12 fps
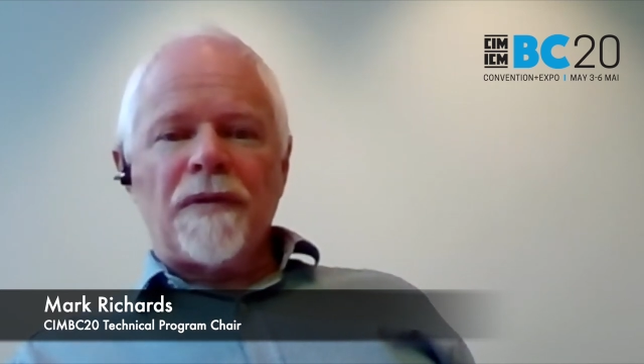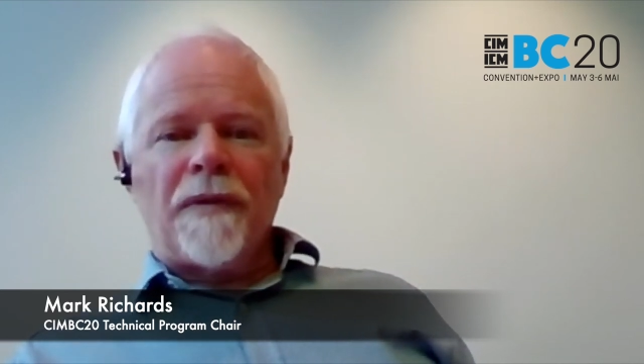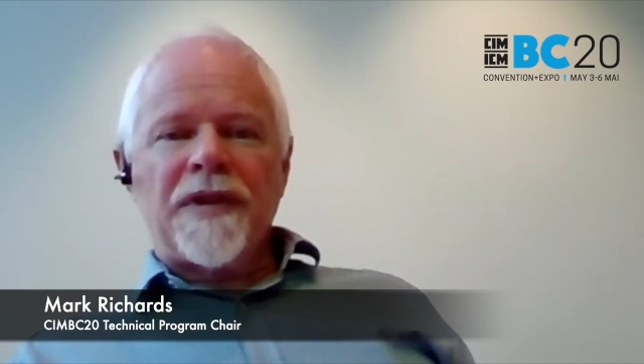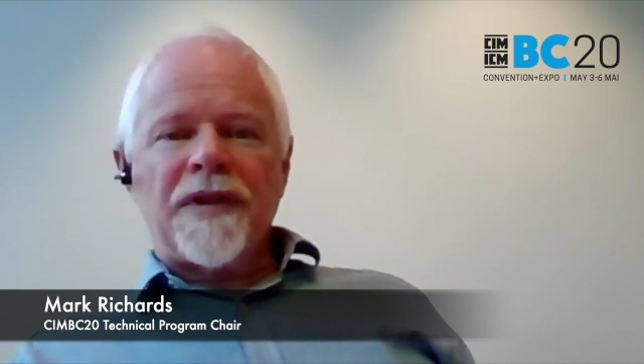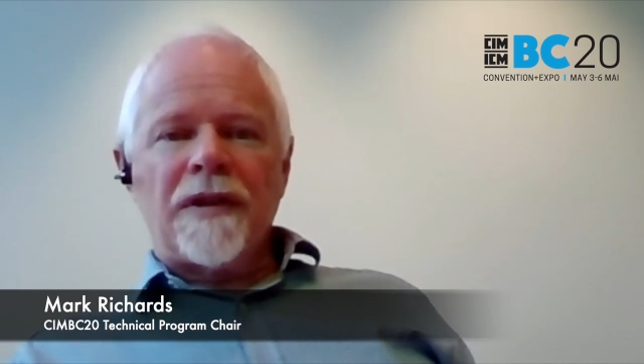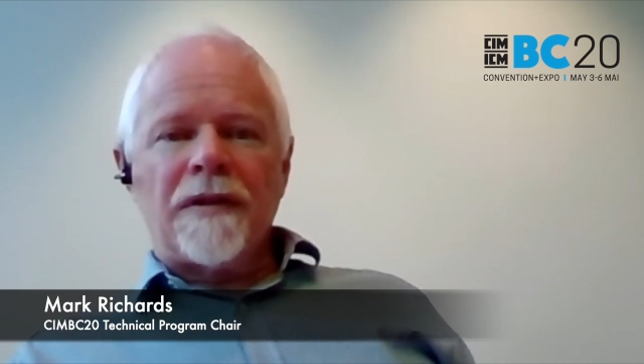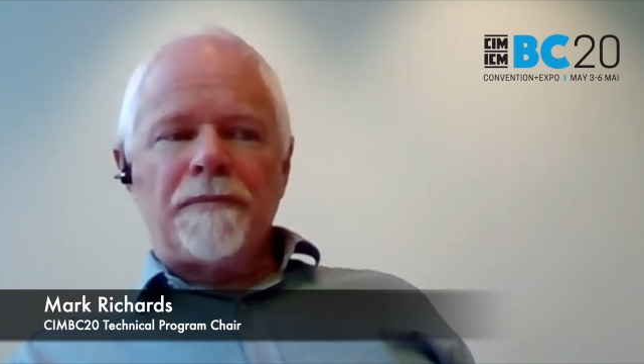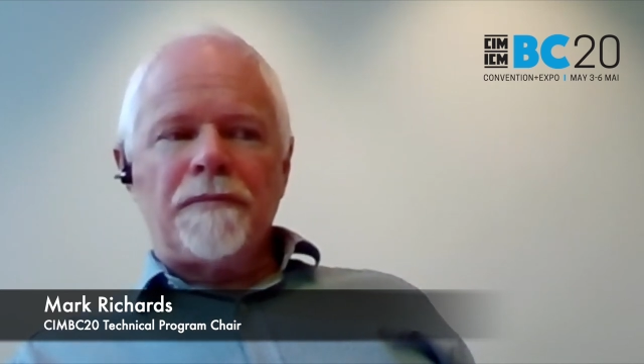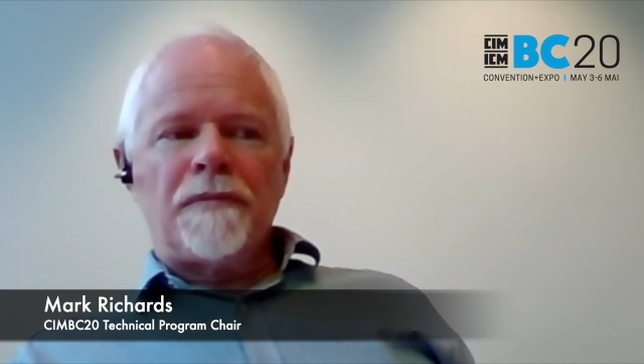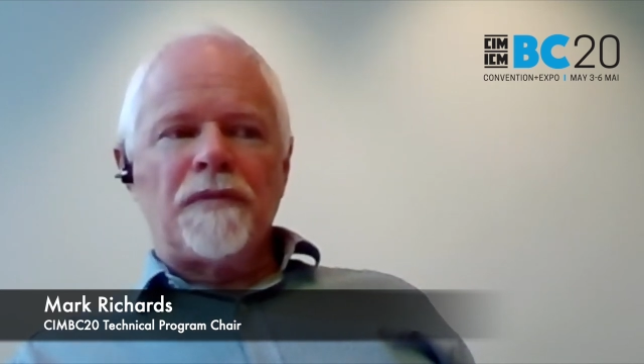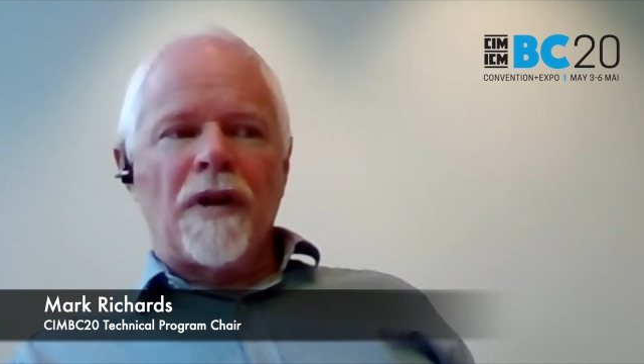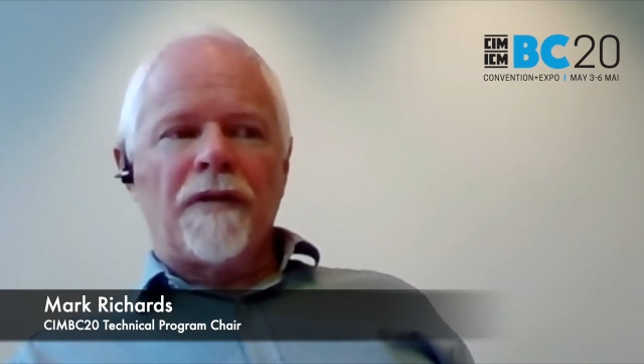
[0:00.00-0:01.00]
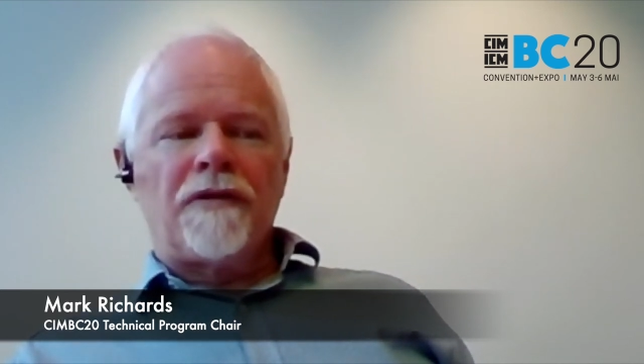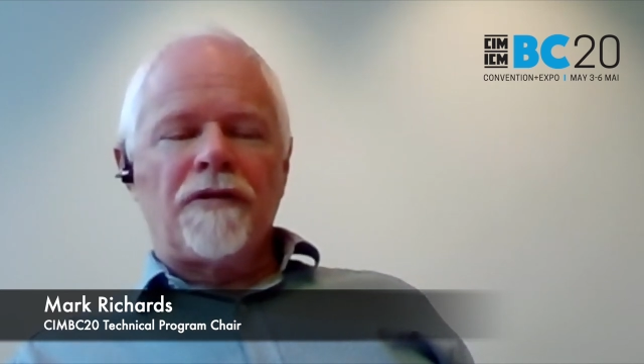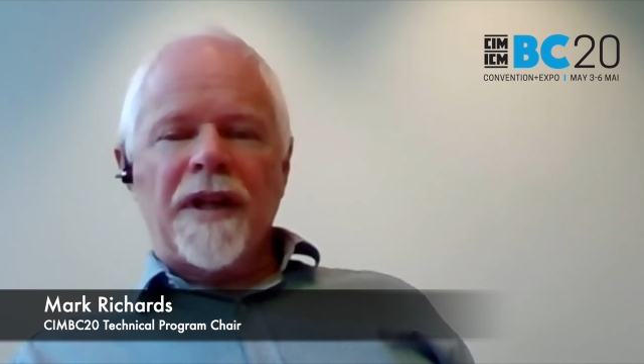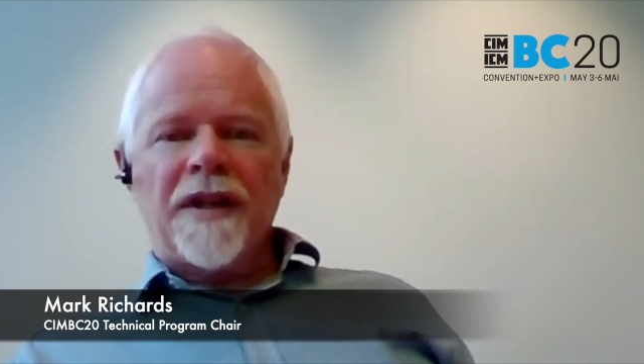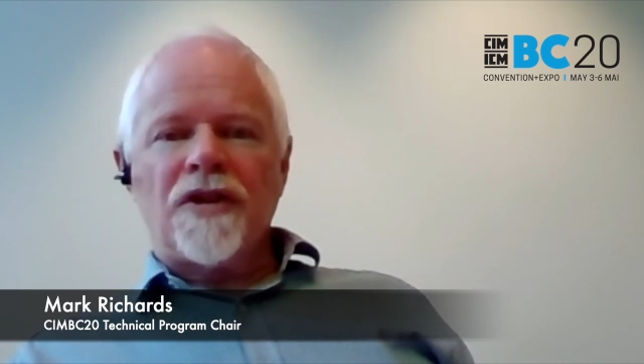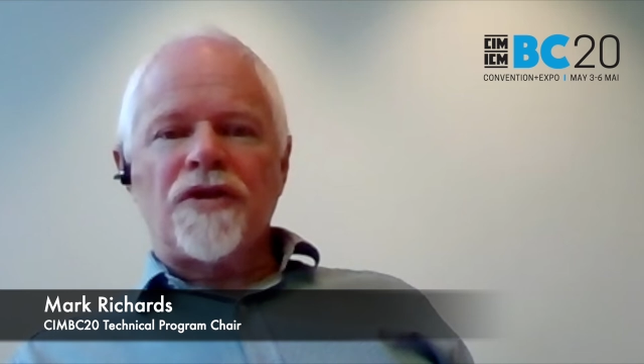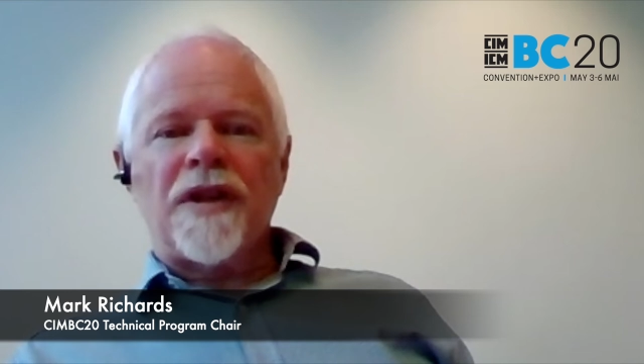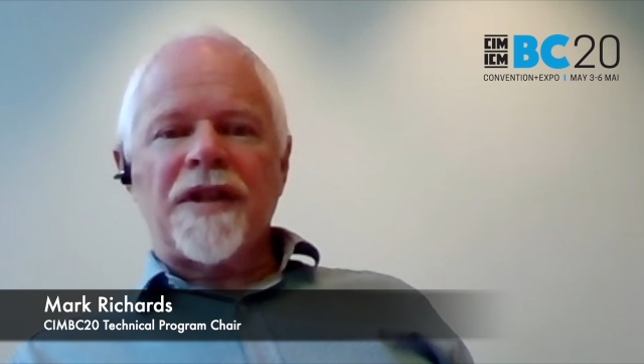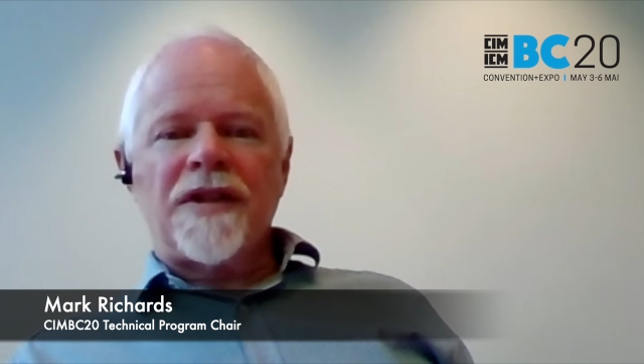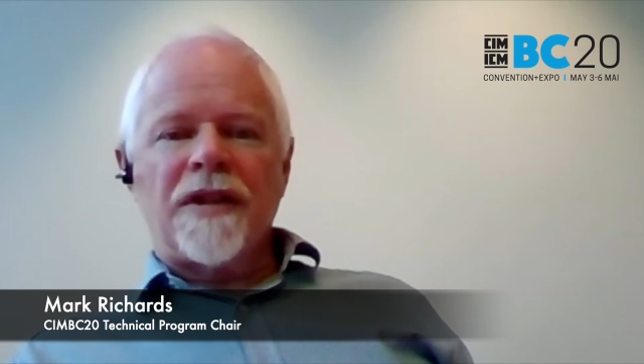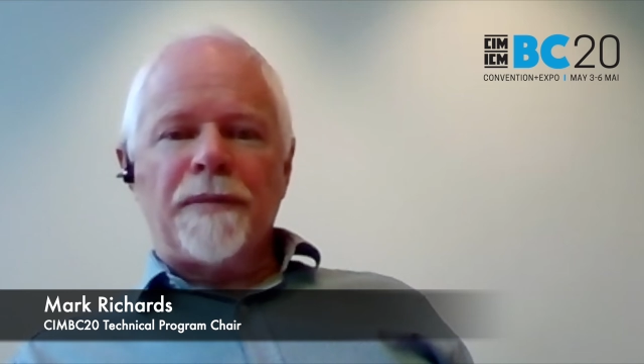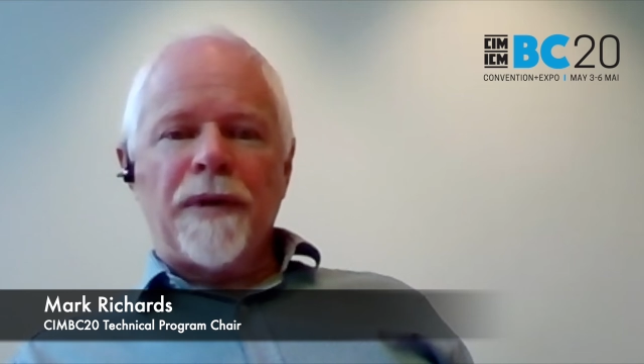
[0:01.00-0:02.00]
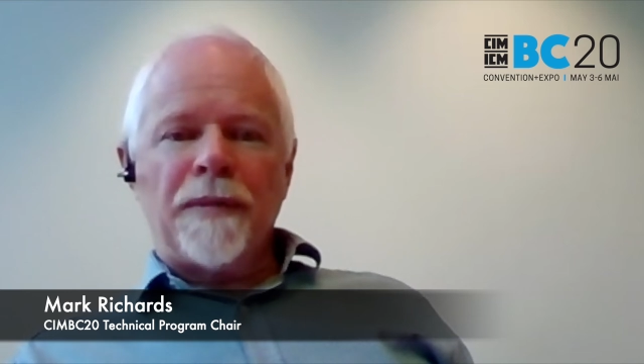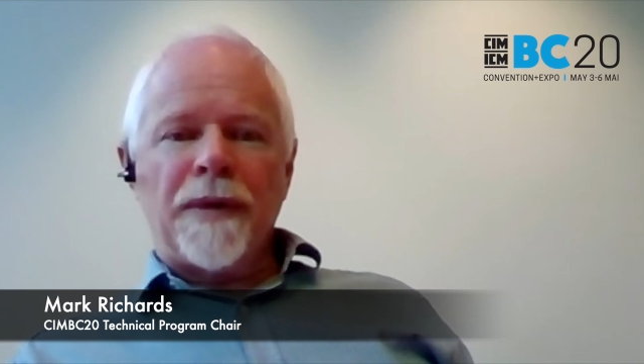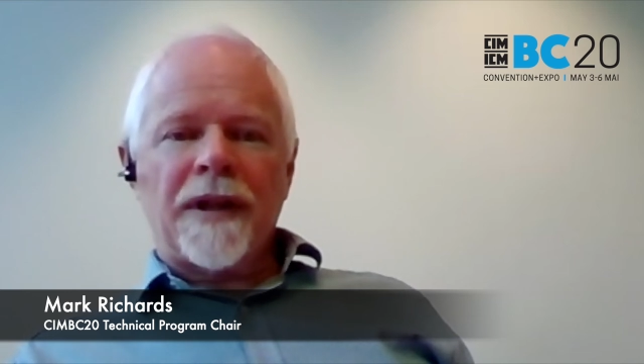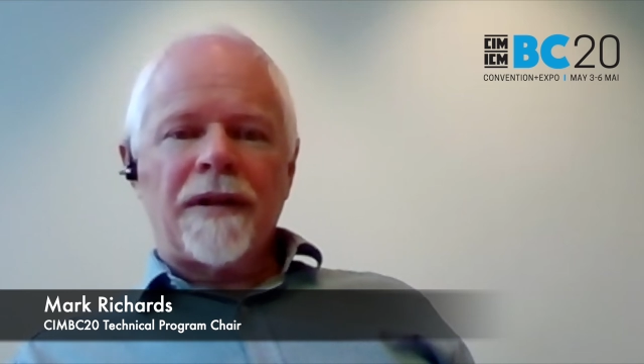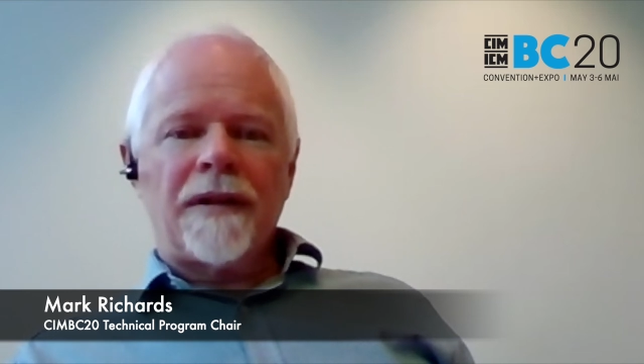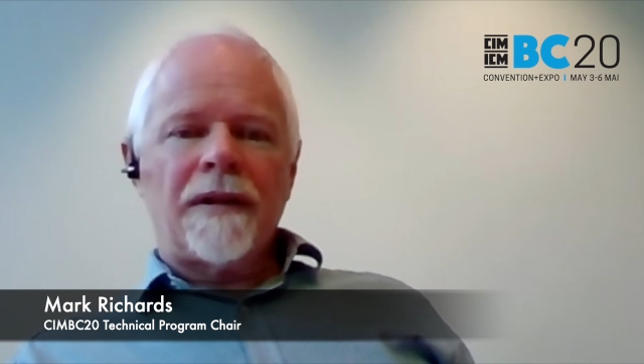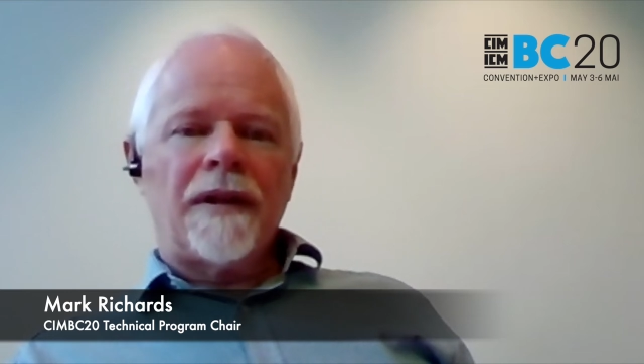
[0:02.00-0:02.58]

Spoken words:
obviously of great interest to the public.